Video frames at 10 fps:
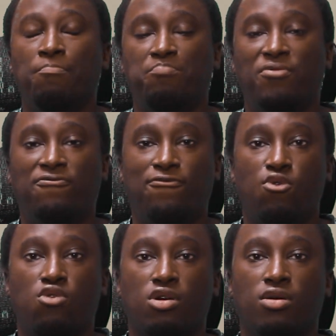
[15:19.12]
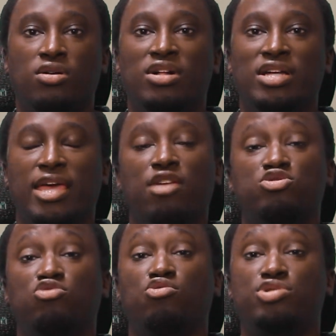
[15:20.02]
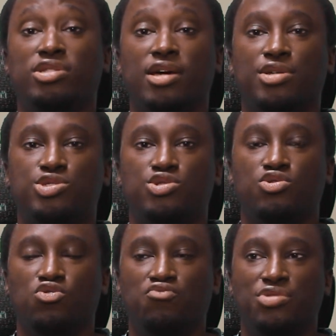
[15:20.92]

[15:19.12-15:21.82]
before introducing us to